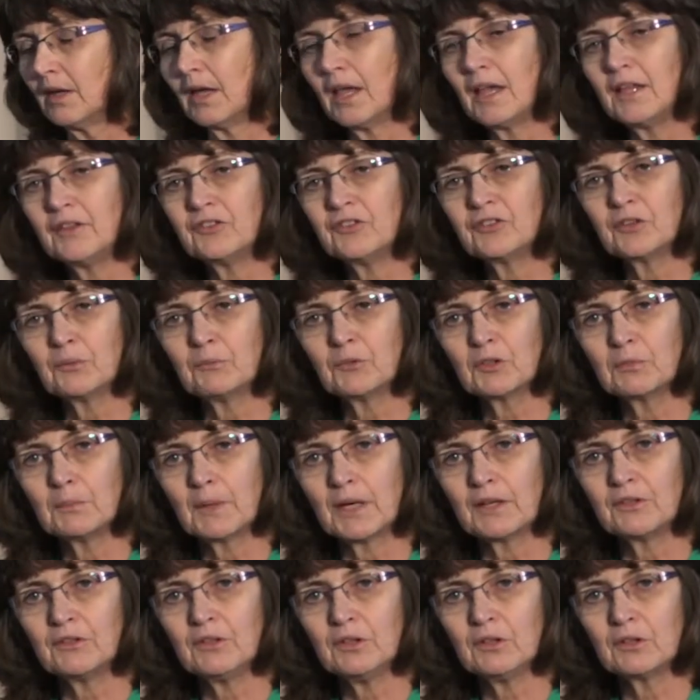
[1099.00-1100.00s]

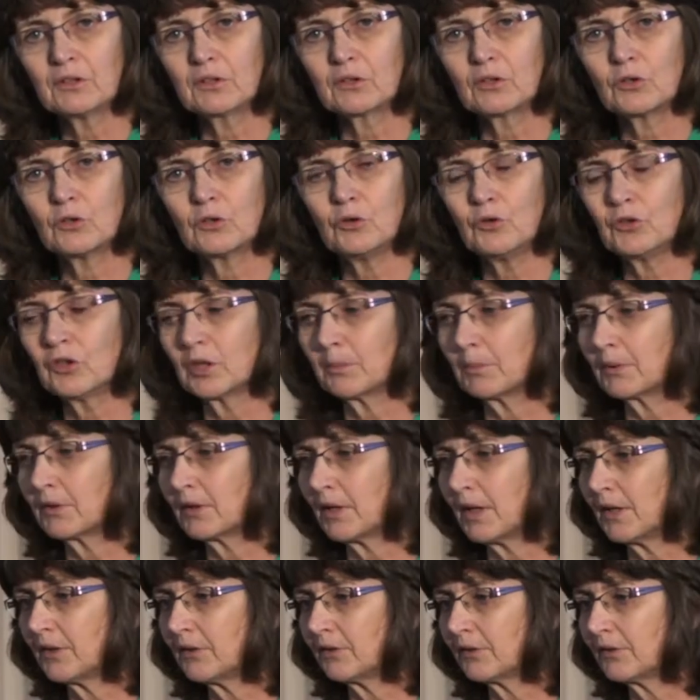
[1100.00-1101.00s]
Asymptomatic acute
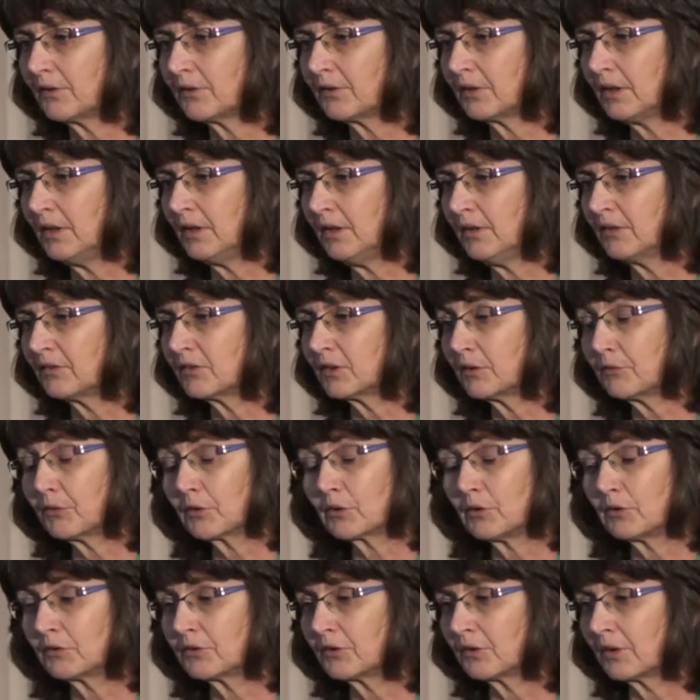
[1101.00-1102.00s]
hepatitis C is
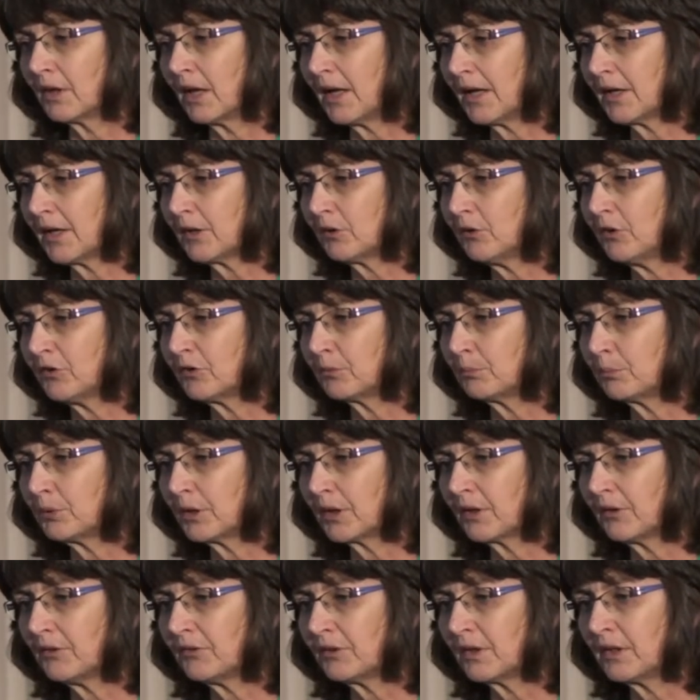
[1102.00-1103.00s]
difficult to diagnose in
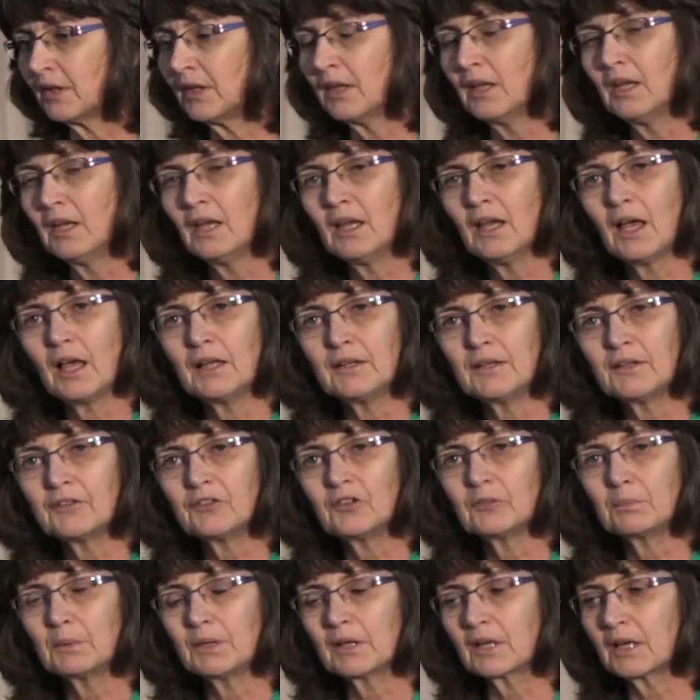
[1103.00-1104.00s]
pregnancy unless
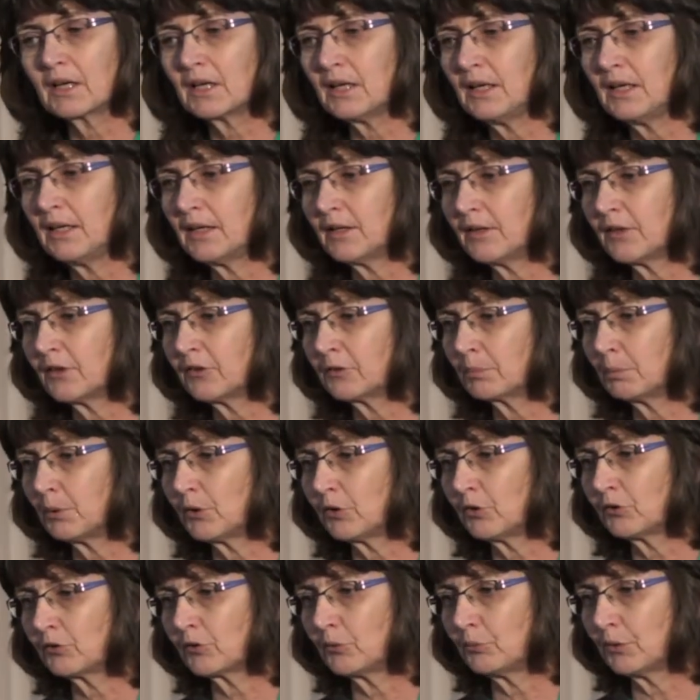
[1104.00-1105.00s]
there's been a clear
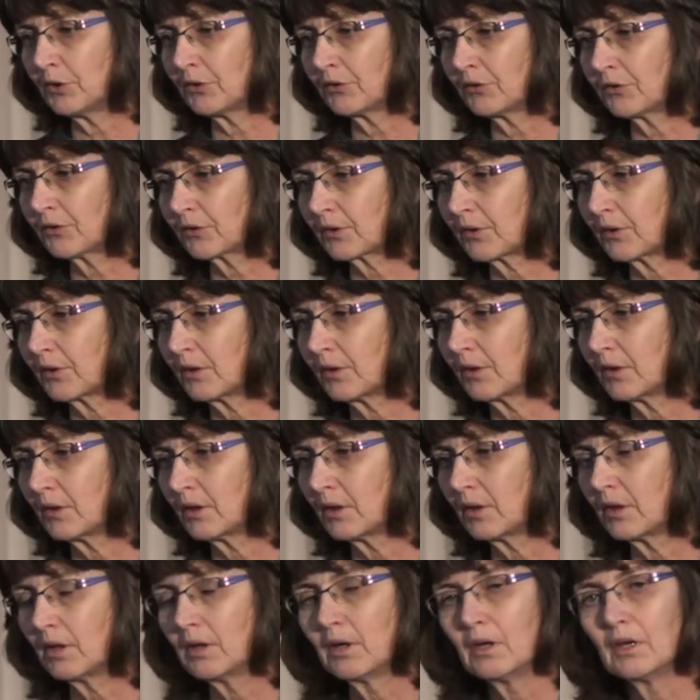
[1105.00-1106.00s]
exposure risk.
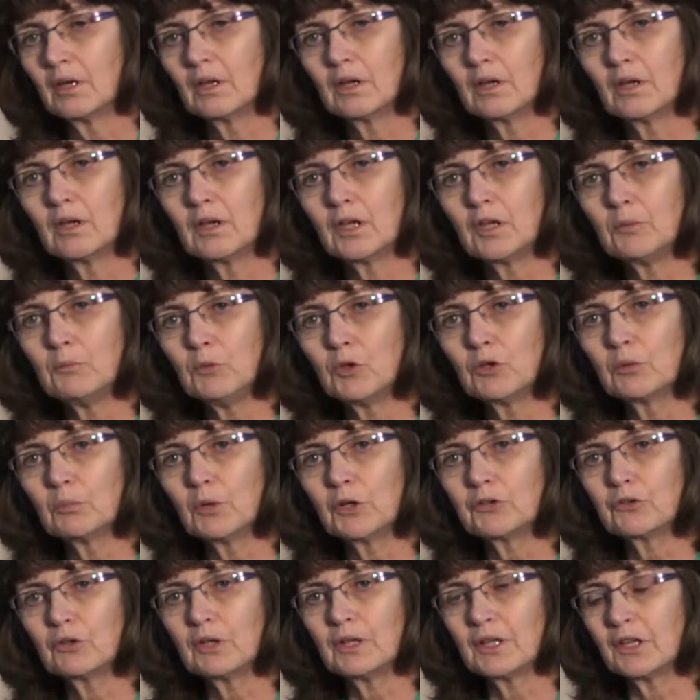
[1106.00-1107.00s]

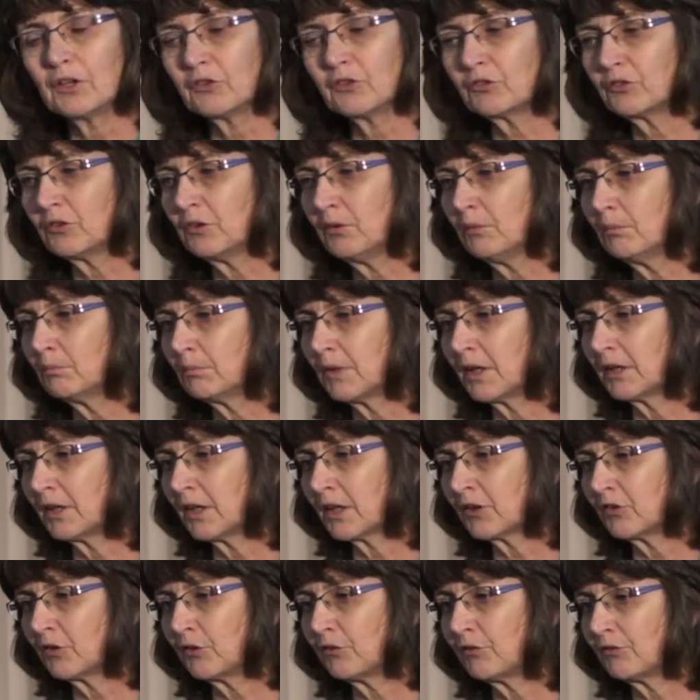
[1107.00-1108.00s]
Immunomodulation might
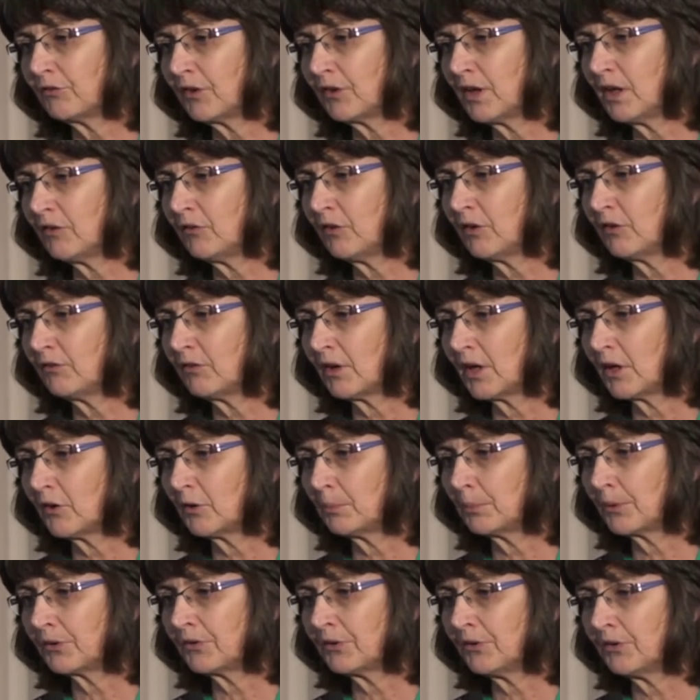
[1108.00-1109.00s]
actually favor
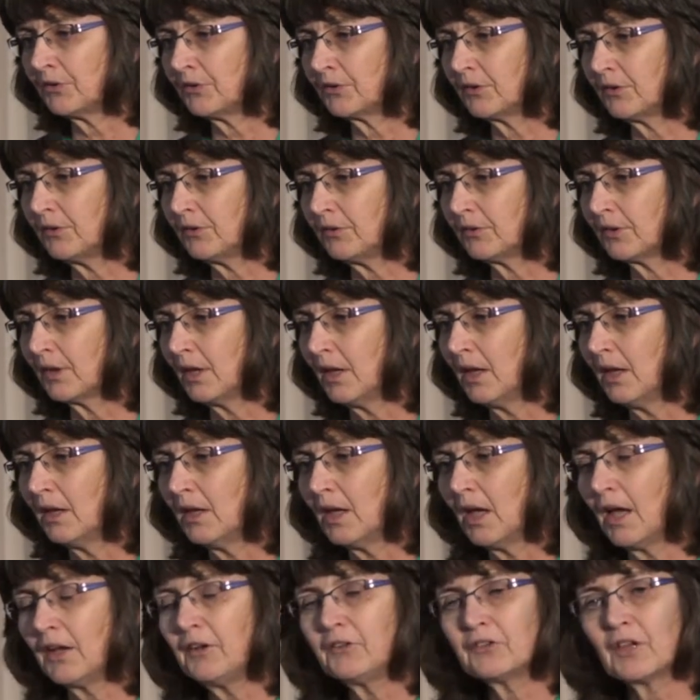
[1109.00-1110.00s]
viral persistence,
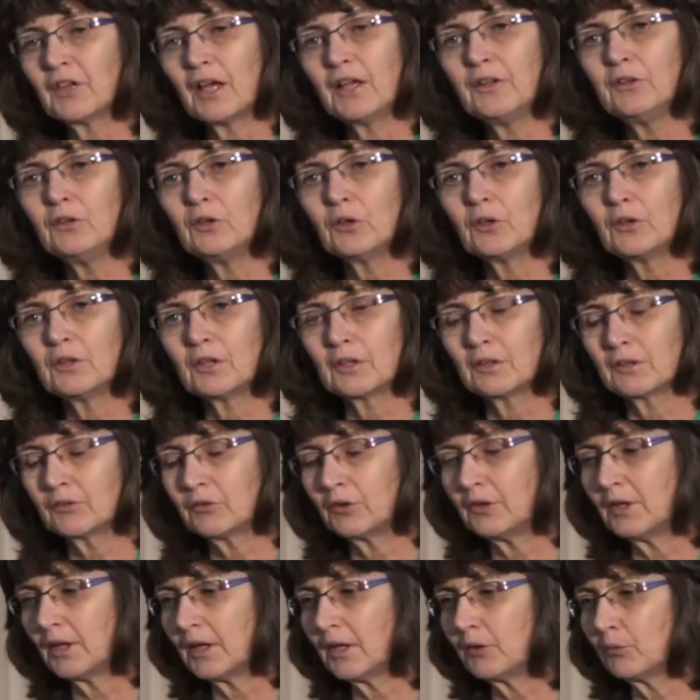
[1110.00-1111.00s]
and it's unknown
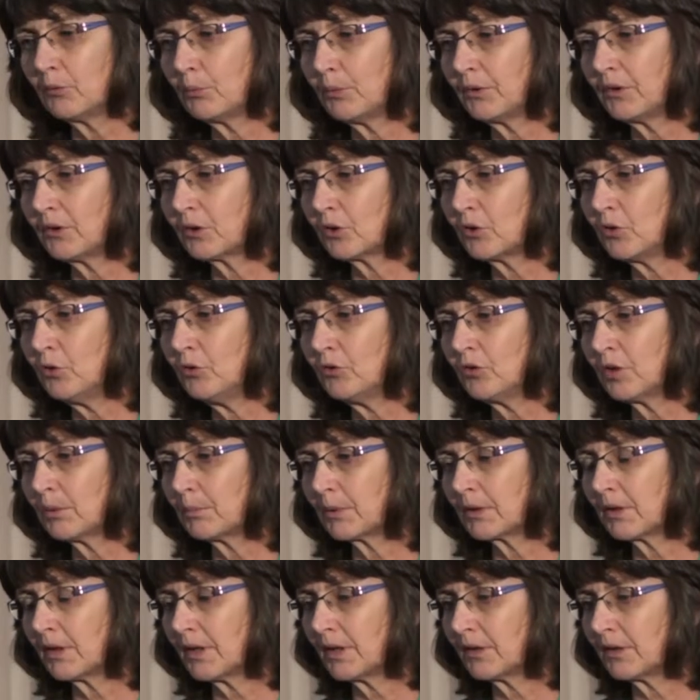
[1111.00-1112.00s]
to date whether acute
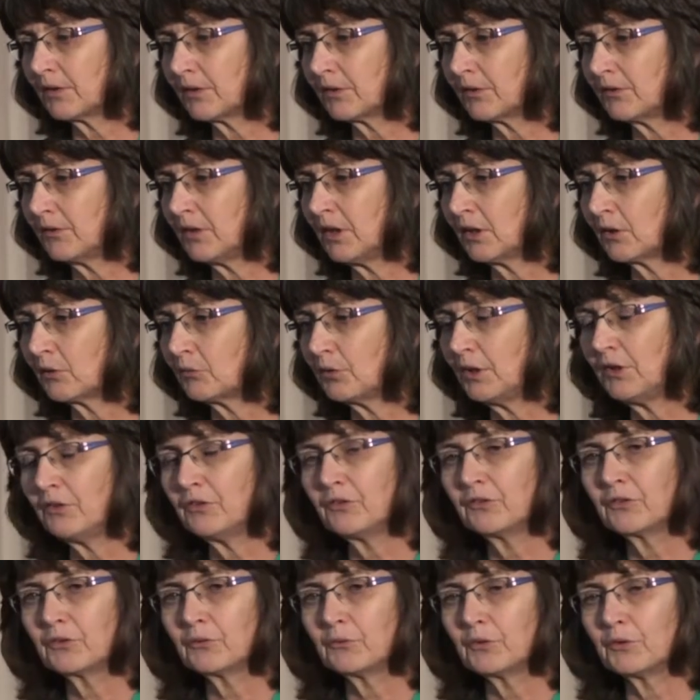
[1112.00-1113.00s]
hepatitis C
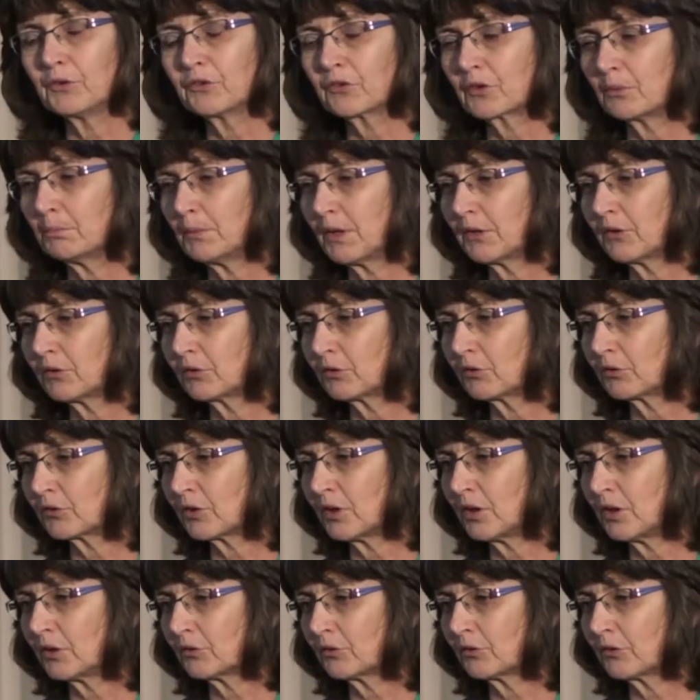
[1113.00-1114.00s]
increases the risk of mother to
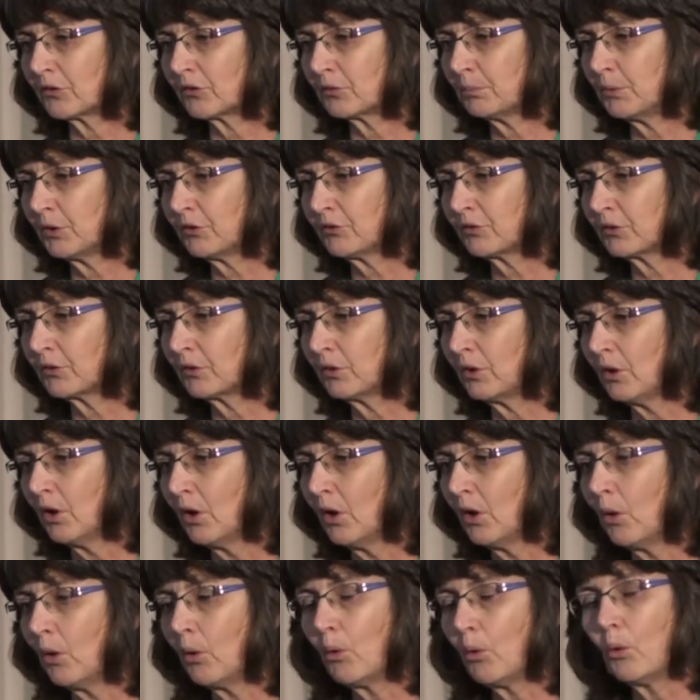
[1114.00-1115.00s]
child transmission
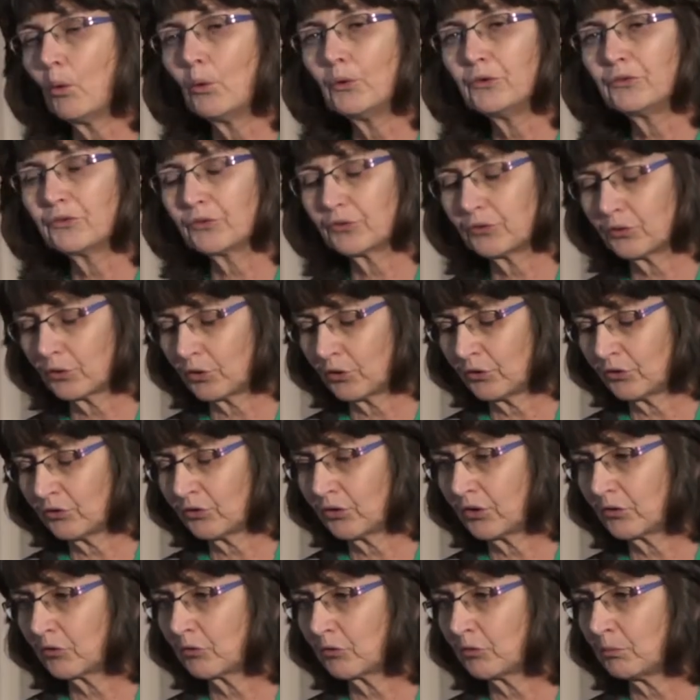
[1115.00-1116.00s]
or is
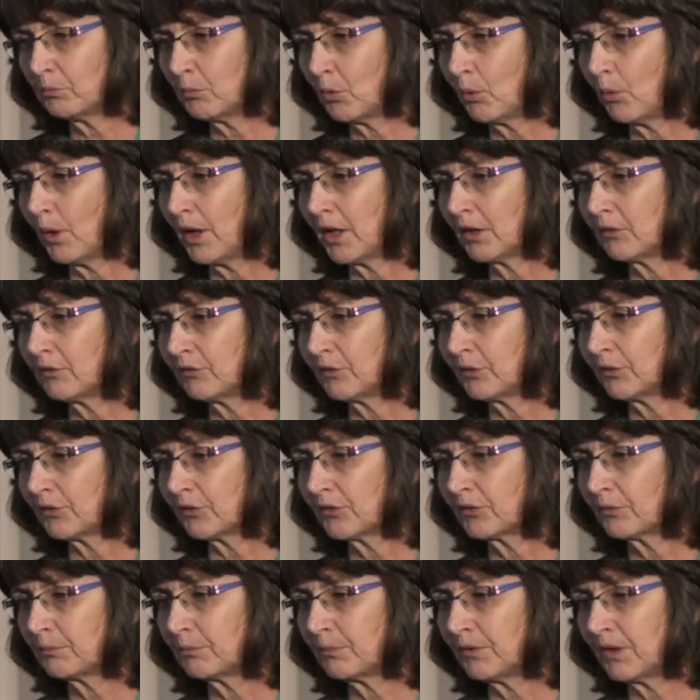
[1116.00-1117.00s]
associated with more
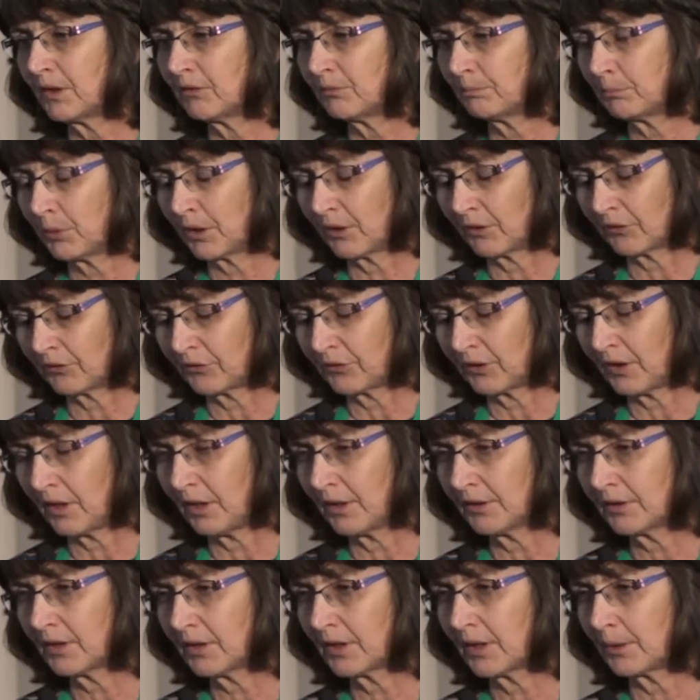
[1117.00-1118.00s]
adverse pregnancy
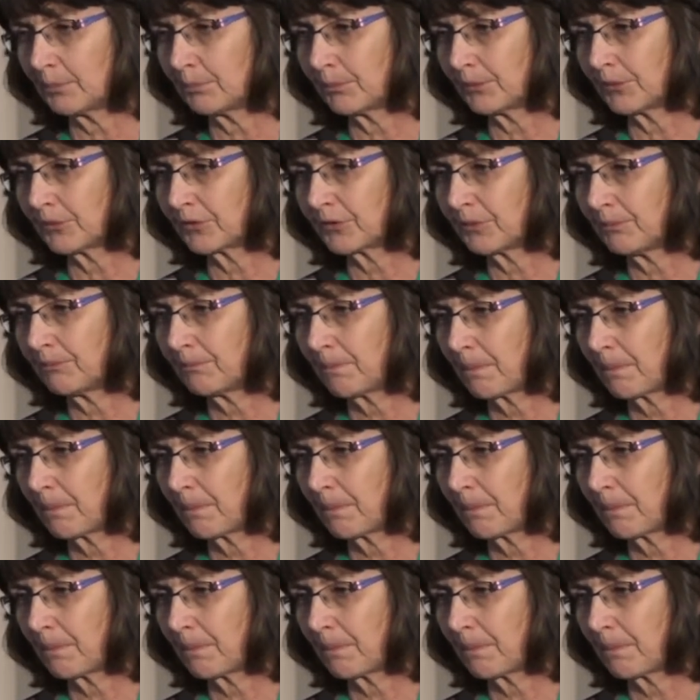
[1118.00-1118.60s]
outcomes.